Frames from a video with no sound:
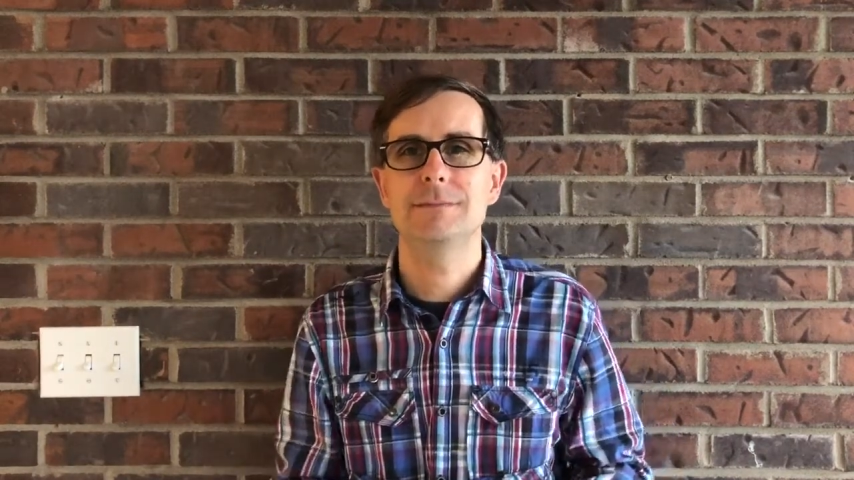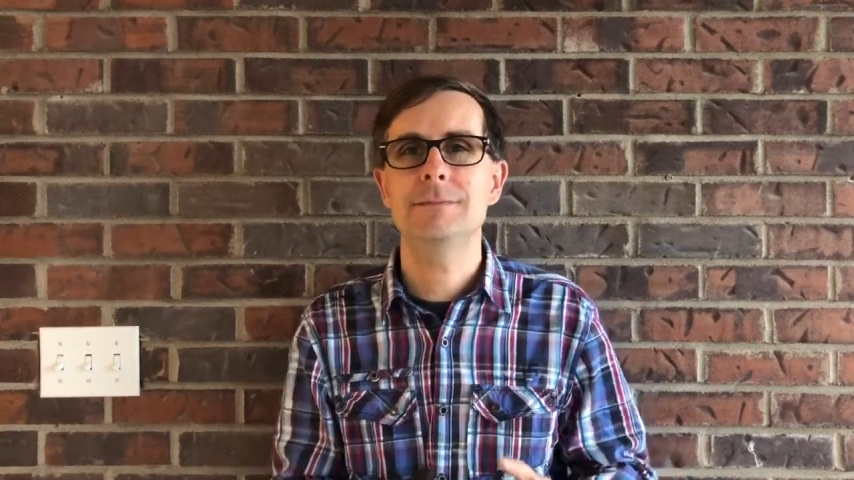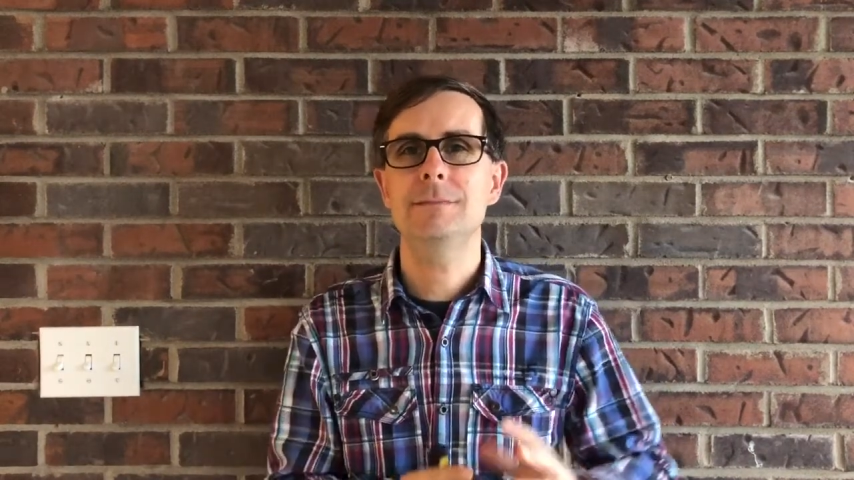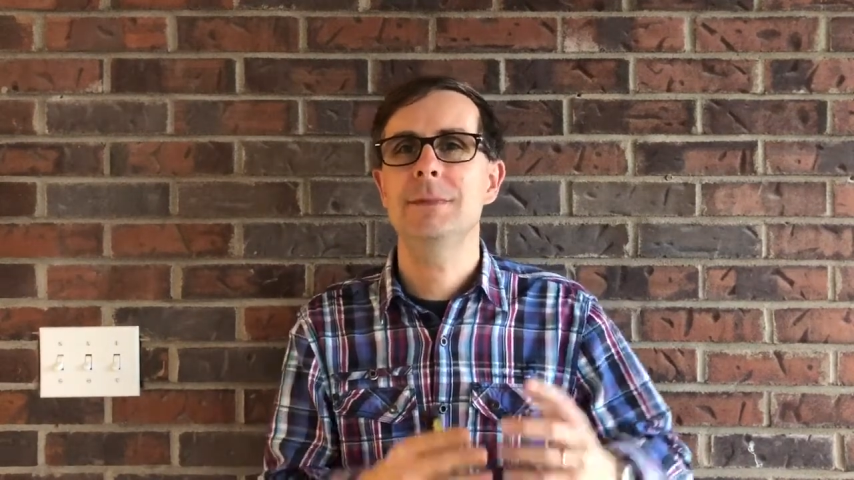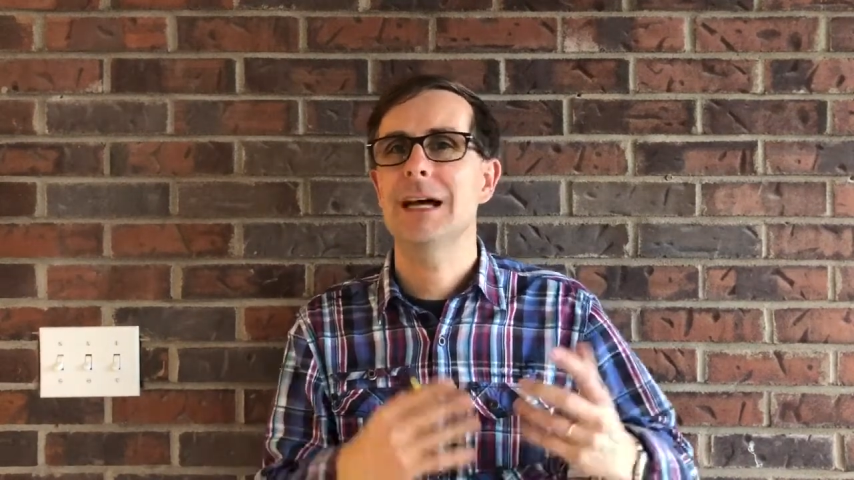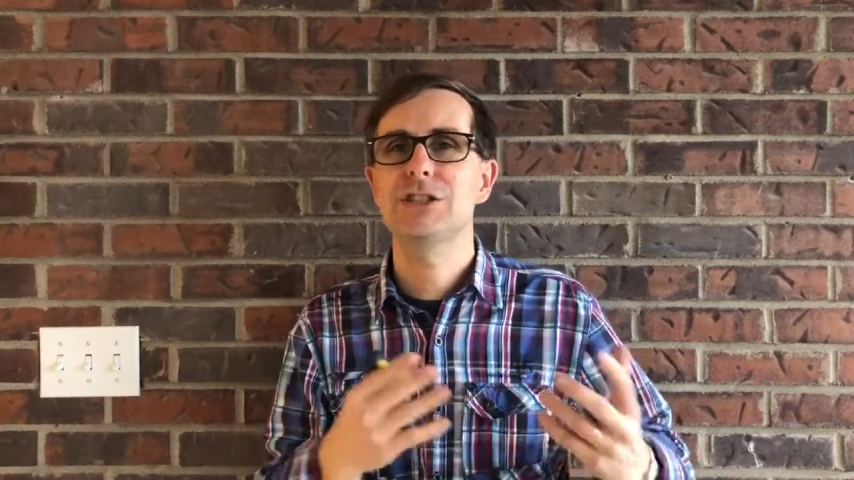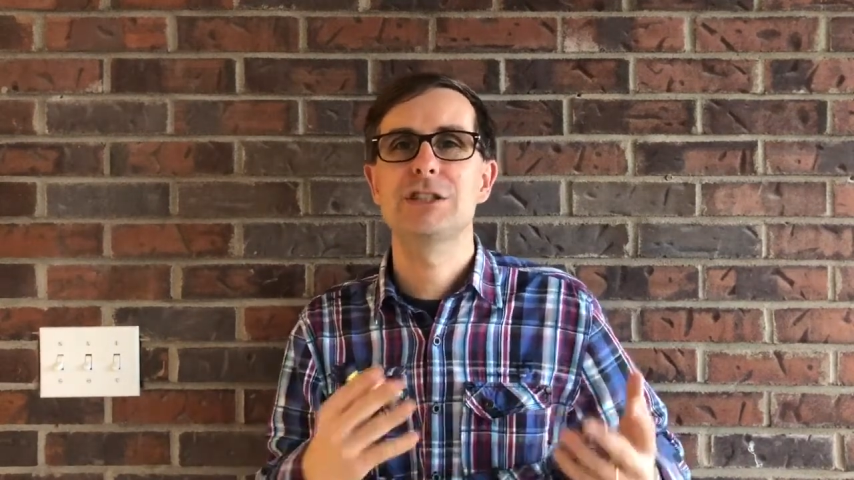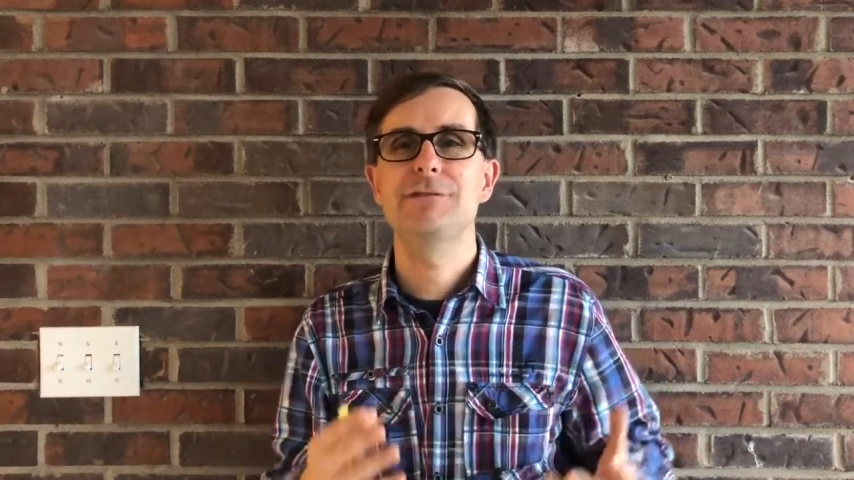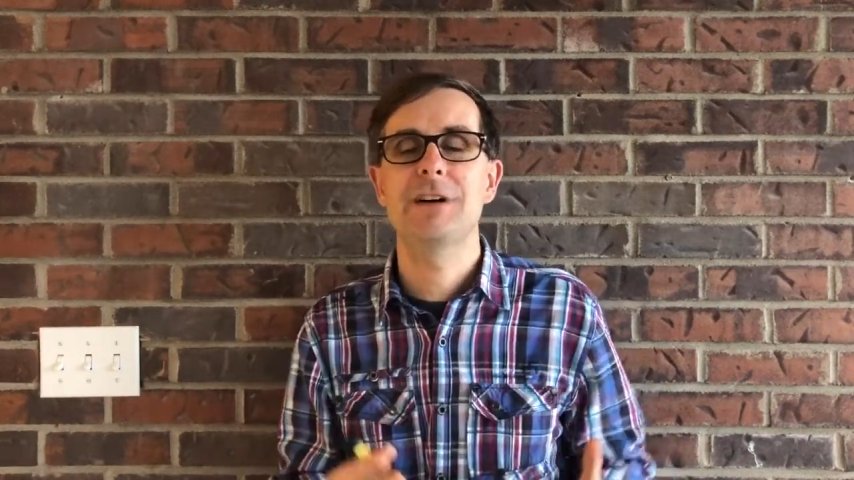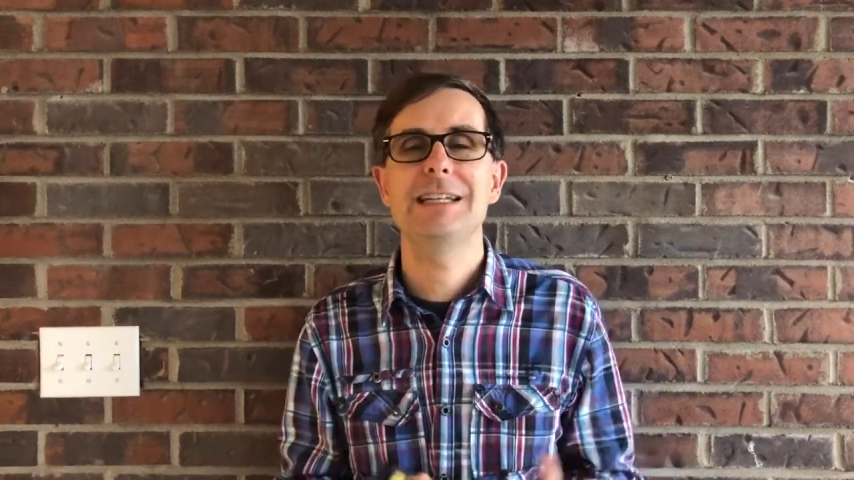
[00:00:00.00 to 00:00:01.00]

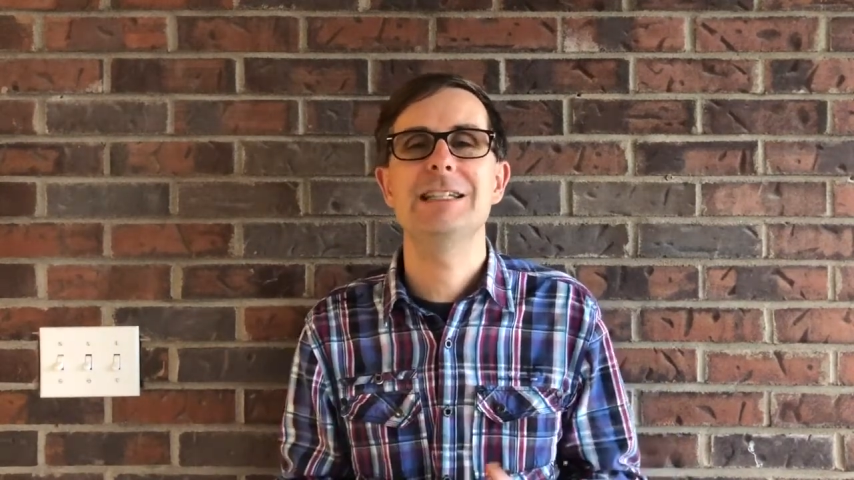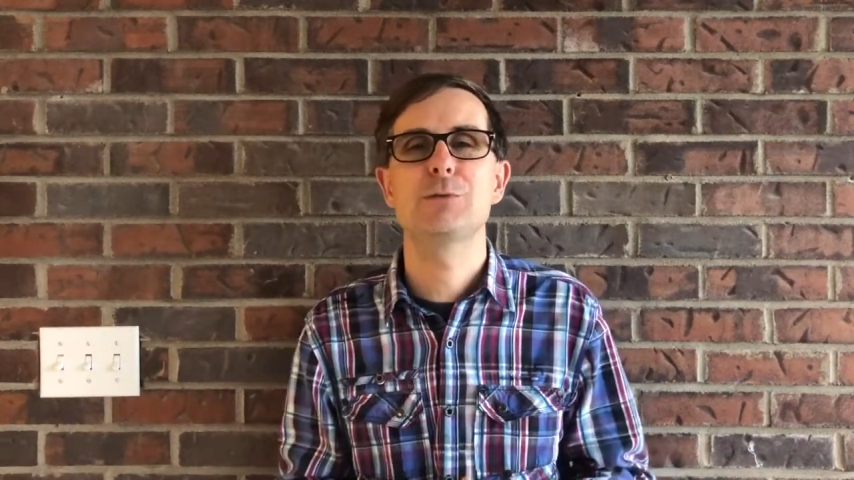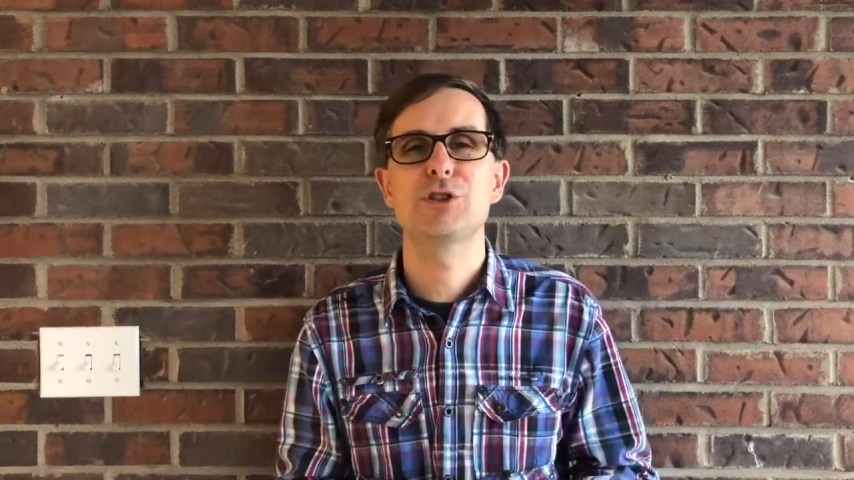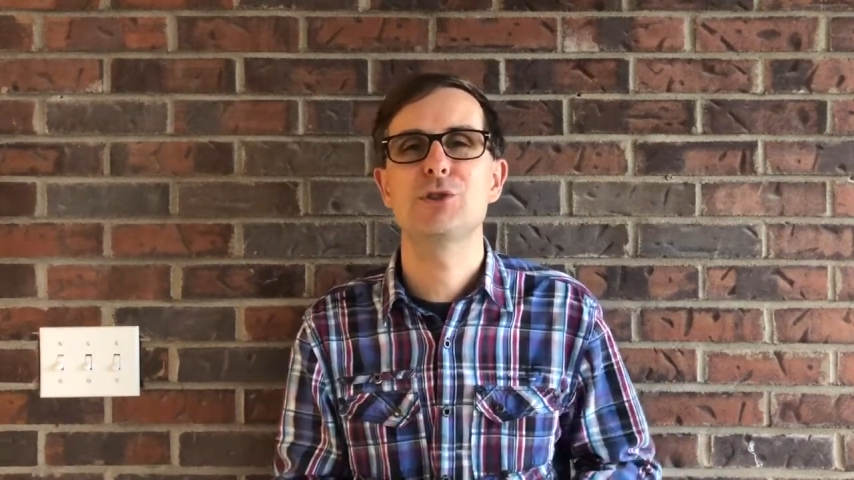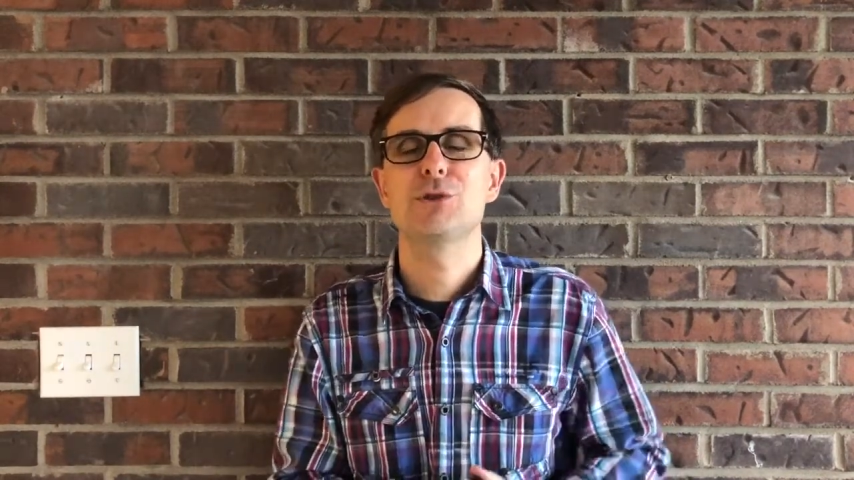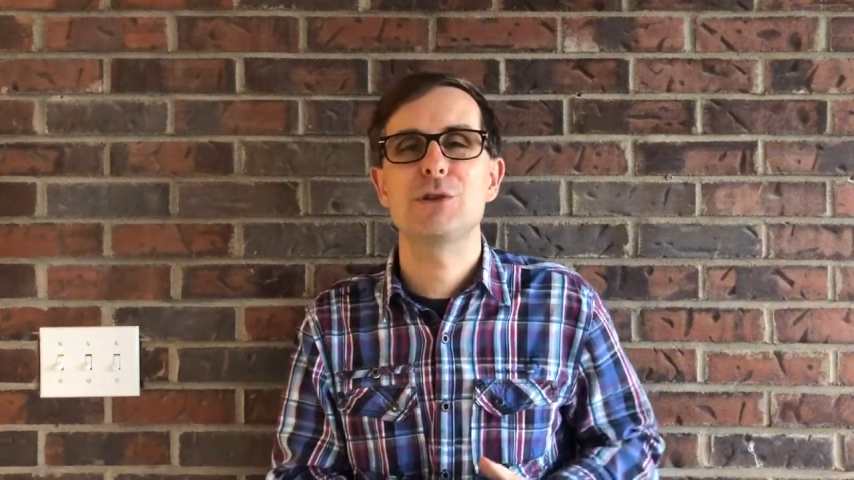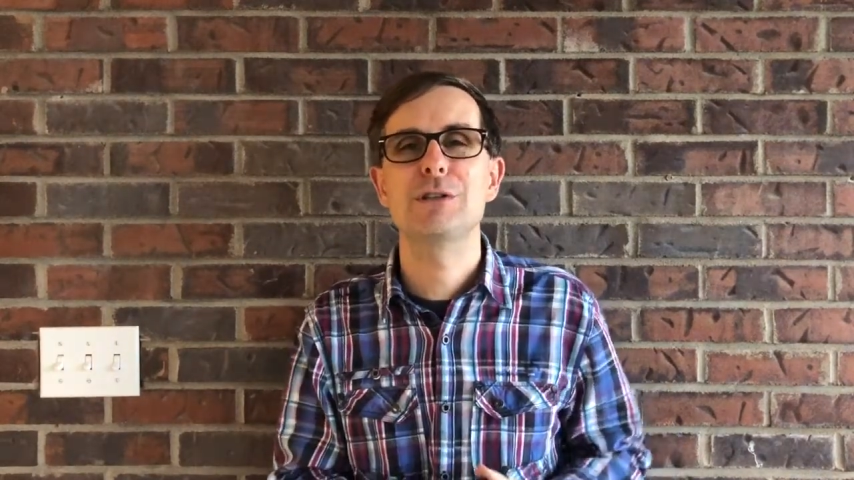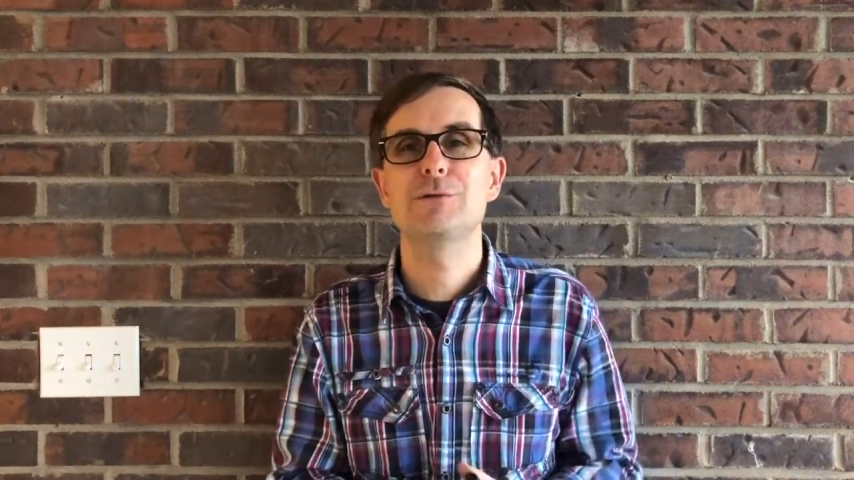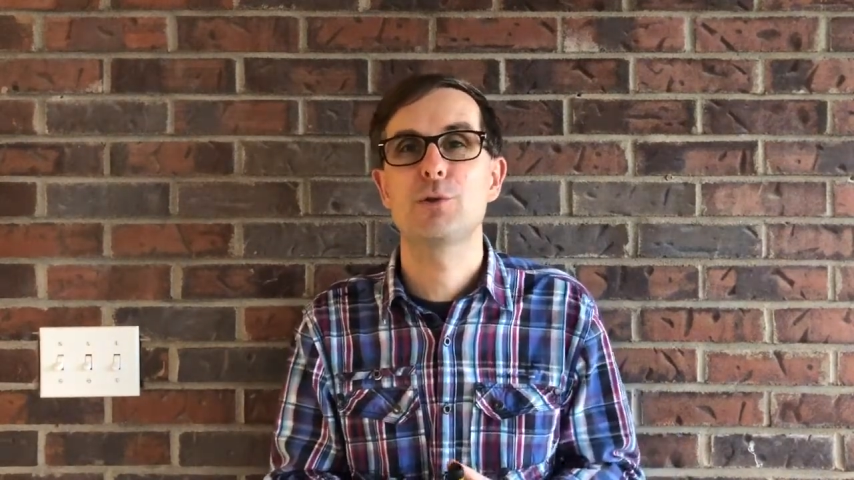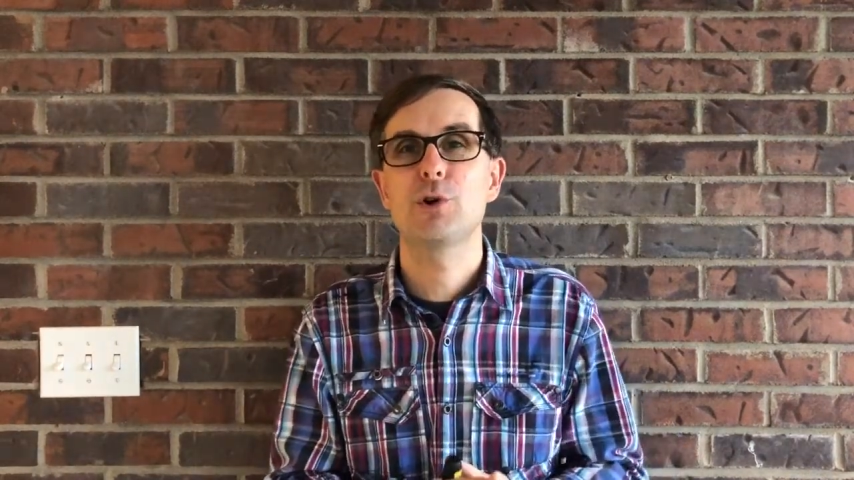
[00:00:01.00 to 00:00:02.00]
Actually, finding what you're
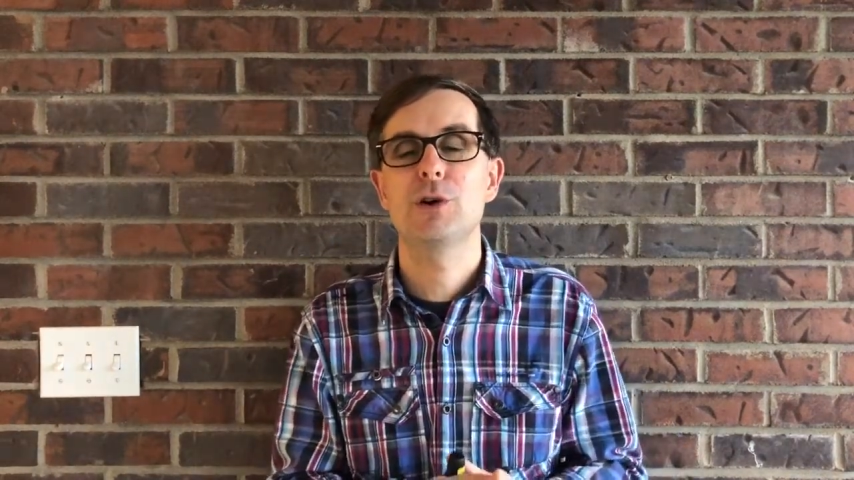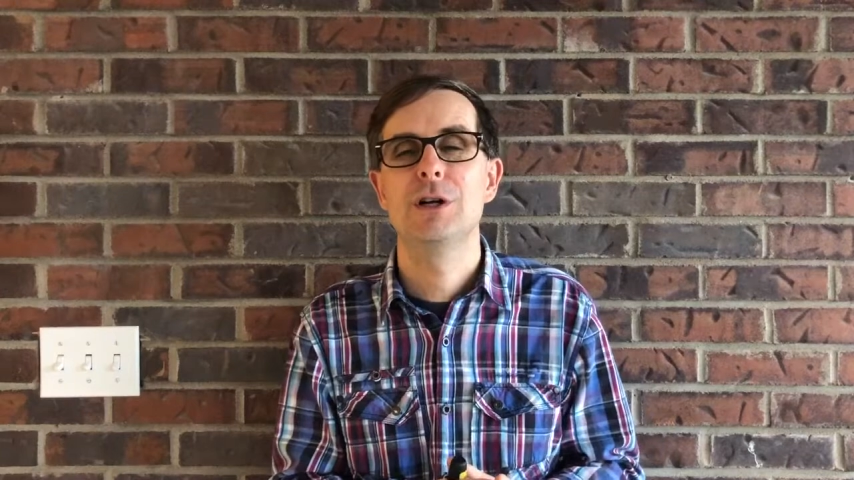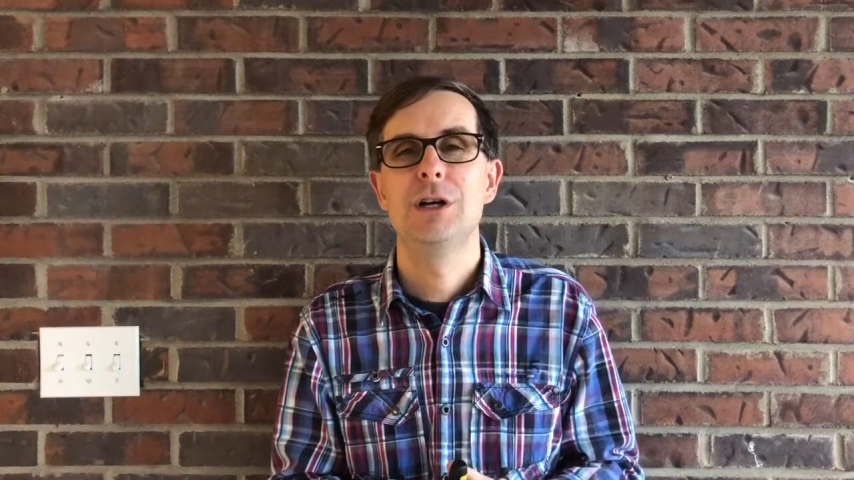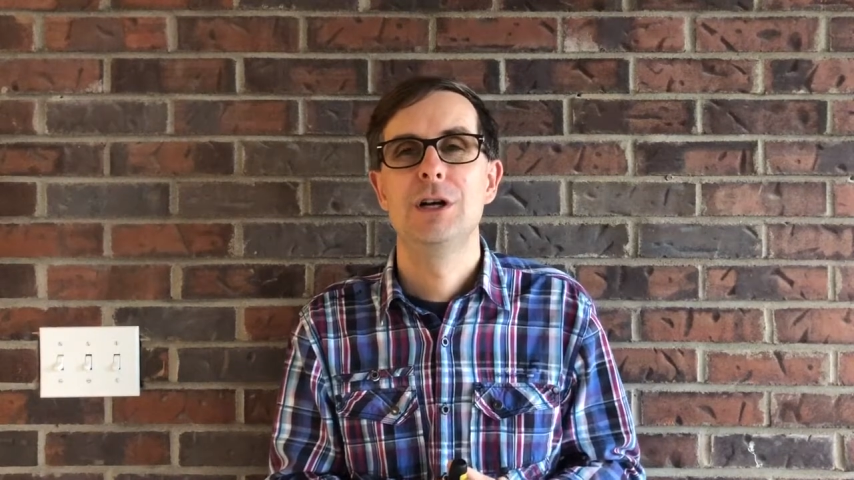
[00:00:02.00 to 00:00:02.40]
looking for